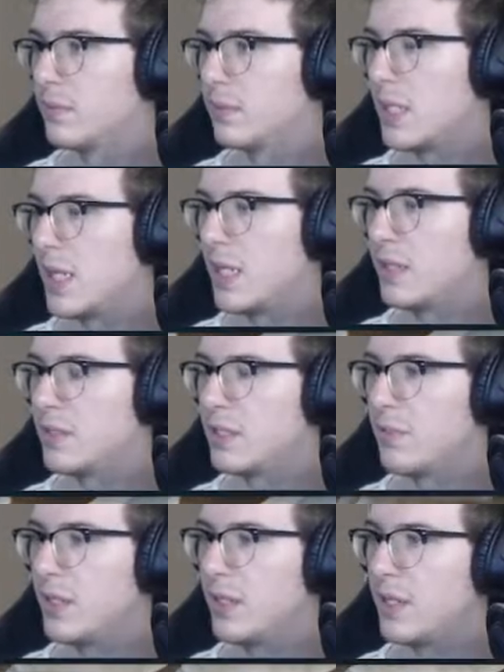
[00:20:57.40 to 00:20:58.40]
And then
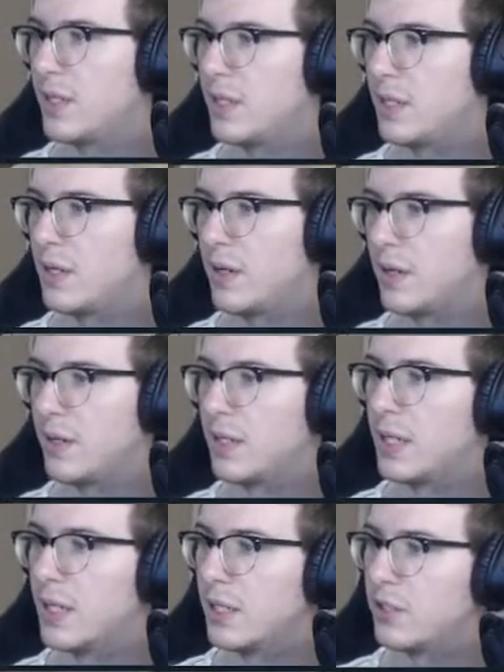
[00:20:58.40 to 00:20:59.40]
something here.
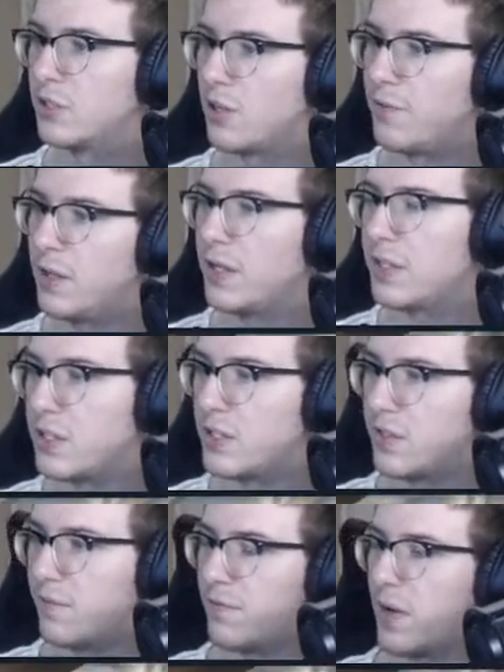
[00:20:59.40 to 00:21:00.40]
So I feel like this is
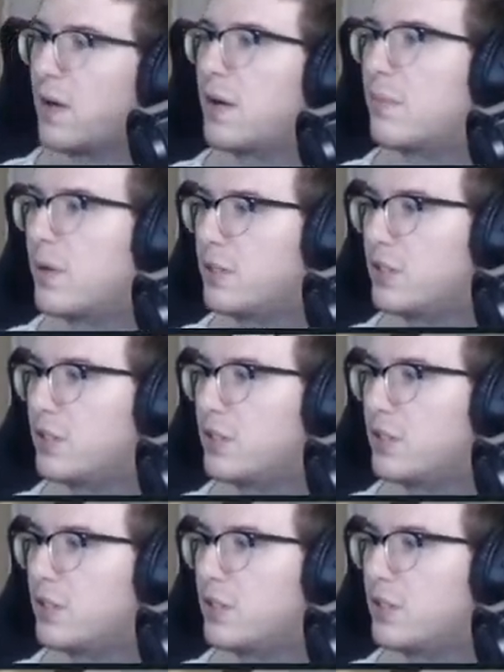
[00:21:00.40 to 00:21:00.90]
a very much